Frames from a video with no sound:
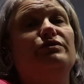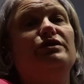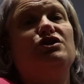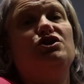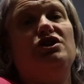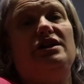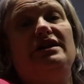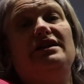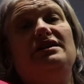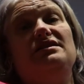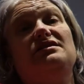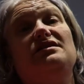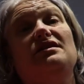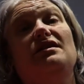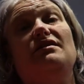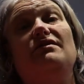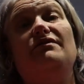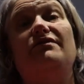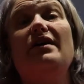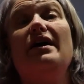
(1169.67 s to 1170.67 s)
the chance
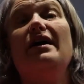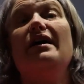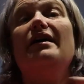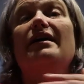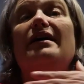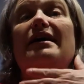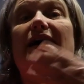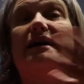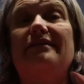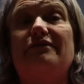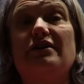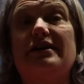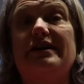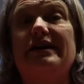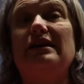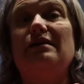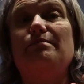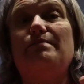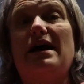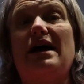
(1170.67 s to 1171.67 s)
of ever
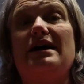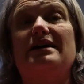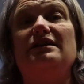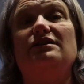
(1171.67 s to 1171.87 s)
getting back